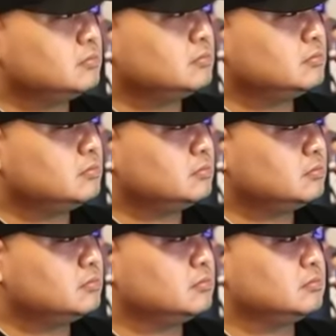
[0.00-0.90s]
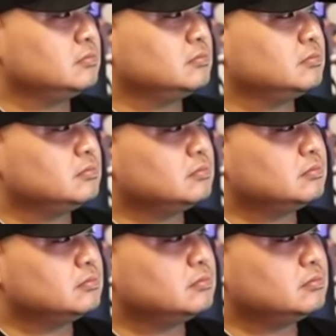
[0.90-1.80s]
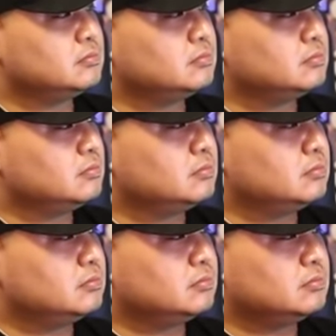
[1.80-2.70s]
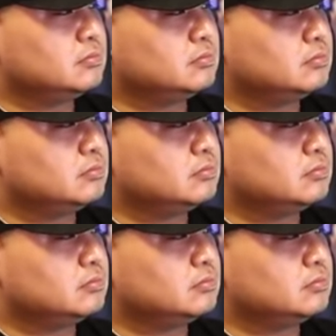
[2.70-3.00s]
(not speaking)